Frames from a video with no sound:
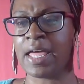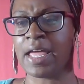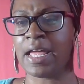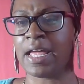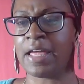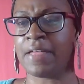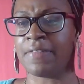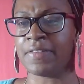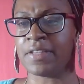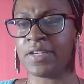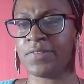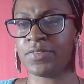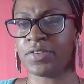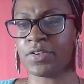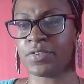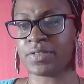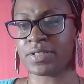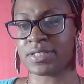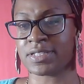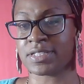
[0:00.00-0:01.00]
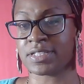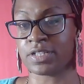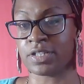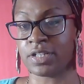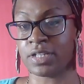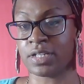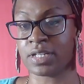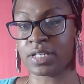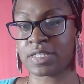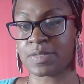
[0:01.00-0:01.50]
And even though this is a
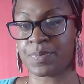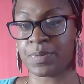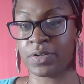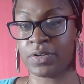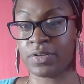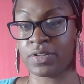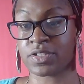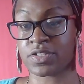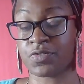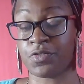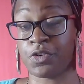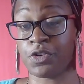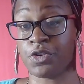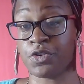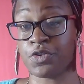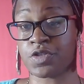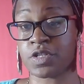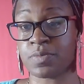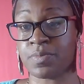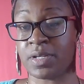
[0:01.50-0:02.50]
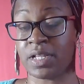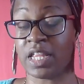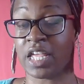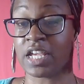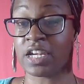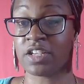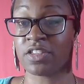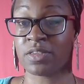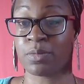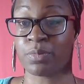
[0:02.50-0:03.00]
good experience for you to be
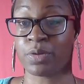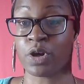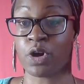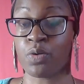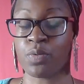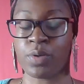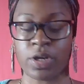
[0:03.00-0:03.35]
letting them go,